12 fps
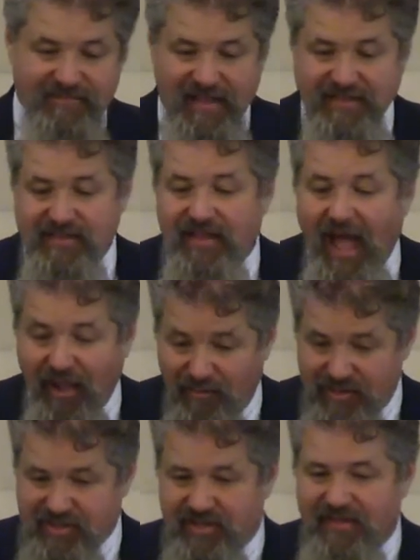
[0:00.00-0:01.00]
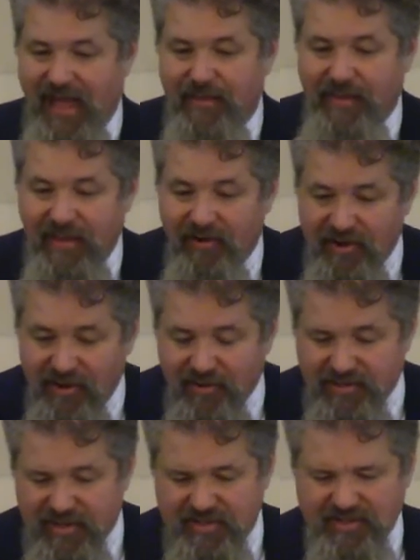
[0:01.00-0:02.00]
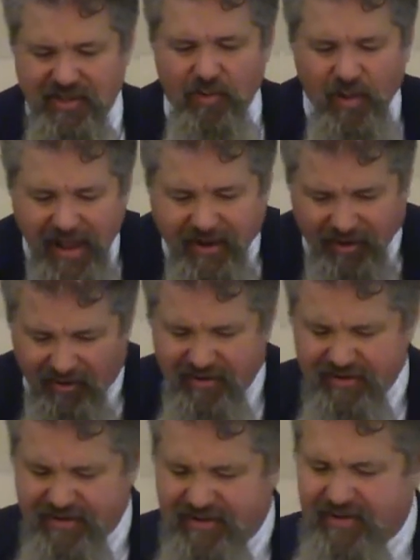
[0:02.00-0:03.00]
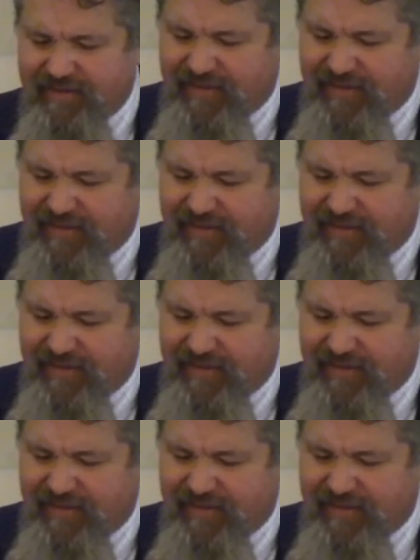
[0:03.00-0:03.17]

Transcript: That's the language that Peter uses, the weaker